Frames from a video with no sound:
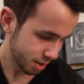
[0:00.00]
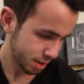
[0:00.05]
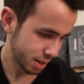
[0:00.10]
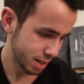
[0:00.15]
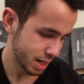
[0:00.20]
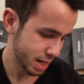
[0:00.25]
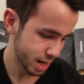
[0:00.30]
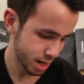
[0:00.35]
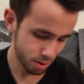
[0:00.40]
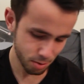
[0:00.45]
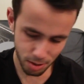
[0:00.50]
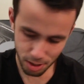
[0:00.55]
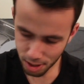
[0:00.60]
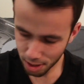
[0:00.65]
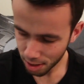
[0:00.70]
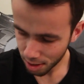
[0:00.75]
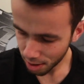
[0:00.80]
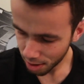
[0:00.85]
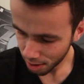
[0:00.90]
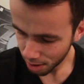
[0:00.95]
Now,
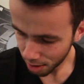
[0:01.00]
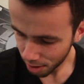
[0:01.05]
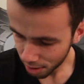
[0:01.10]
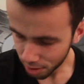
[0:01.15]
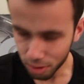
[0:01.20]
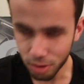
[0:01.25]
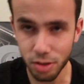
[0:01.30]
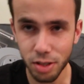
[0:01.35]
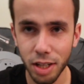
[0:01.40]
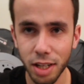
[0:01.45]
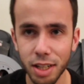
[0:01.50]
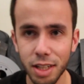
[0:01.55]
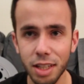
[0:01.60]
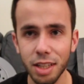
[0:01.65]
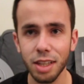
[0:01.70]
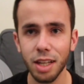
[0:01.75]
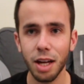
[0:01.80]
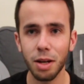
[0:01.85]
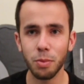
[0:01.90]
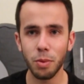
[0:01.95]
you're saying,
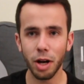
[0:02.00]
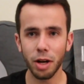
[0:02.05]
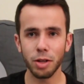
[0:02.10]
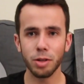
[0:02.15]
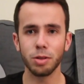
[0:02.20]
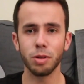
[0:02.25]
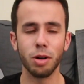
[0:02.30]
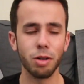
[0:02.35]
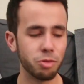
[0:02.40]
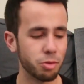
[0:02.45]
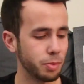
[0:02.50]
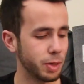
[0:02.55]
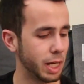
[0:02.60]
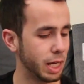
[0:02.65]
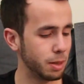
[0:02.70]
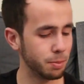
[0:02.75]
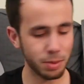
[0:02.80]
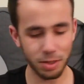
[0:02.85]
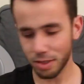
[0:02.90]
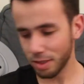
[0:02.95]
Eli, why are you going from an
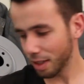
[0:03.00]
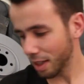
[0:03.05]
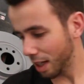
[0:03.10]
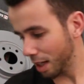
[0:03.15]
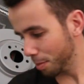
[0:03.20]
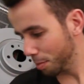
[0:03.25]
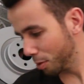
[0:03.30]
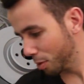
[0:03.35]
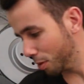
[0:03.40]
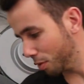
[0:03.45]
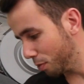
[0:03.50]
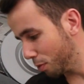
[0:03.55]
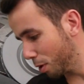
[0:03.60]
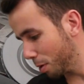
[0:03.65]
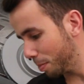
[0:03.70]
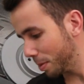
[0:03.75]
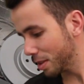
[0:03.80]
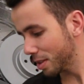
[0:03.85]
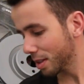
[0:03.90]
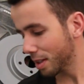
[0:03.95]
8-piston caliper to a
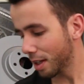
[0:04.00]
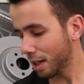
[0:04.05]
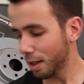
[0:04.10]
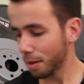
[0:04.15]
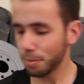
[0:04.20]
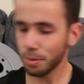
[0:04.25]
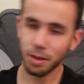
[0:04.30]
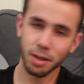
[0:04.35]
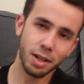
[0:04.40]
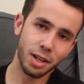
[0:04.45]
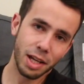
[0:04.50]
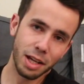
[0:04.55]
4-piston caliper?